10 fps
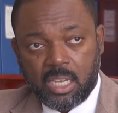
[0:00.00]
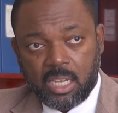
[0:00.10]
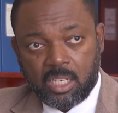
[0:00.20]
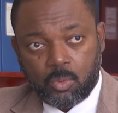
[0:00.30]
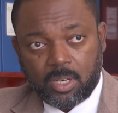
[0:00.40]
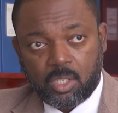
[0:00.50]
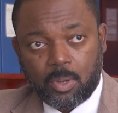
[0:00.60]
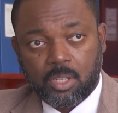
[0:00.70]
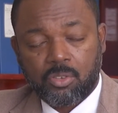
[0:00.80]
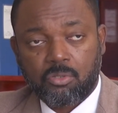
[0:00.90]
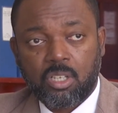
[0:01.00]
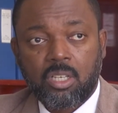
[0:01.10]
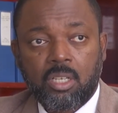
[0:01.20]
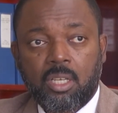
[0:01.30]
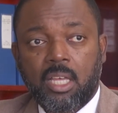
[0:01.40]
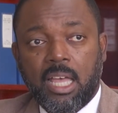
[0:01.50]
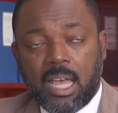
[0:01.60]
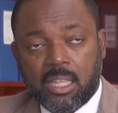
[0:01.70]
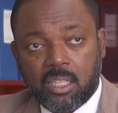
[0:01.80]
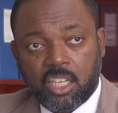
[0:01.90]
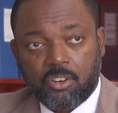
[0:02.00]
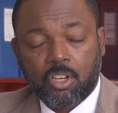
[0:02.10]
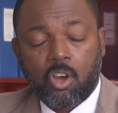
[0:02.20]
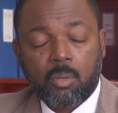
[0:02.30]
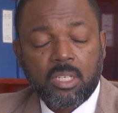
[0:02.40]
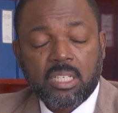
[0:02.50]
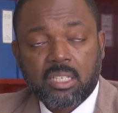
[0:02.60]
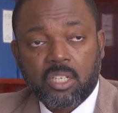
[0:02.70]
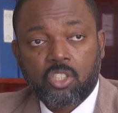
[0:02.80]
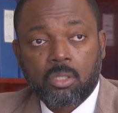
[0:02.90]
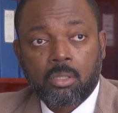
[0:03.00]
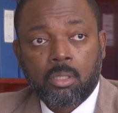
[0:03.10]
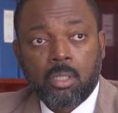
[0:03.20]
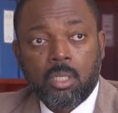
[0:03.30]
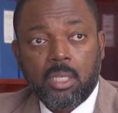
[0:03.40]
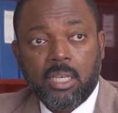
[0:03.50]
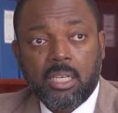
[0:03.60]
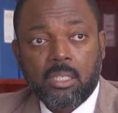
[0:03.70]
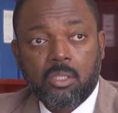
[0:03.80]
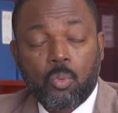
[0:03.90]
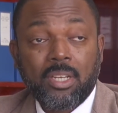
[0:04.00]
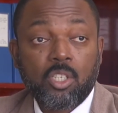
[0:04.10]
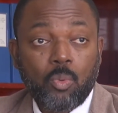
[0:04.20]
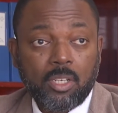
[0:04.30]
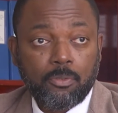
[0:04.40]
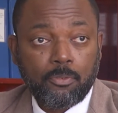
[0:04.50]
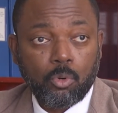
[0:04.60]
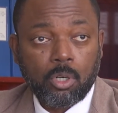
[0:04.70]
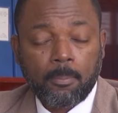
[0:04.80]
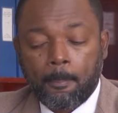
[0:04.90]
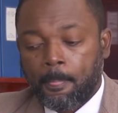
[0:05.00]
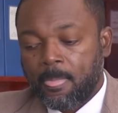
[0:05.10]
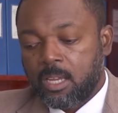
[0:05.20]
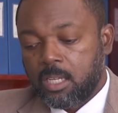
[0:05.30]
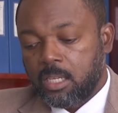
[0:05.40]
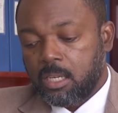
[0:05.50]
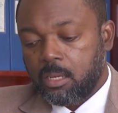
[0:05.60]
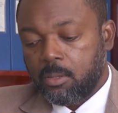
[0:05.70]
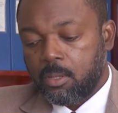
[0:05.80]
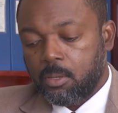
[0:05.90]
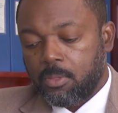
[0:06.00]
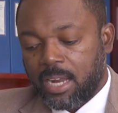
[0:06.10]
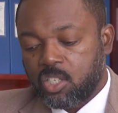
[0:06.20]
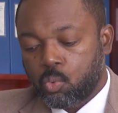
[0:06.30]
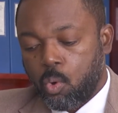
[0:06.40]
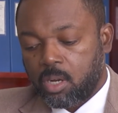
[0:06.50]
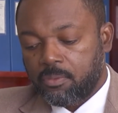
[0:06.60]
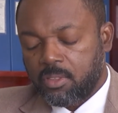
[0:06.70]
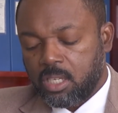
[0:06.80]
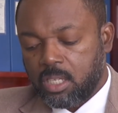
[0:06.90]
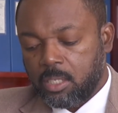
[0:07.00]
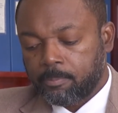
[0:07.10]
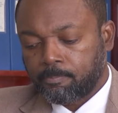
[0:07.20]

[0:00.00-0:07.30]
in 2023 and the care economy discussion in 2024. That is one of the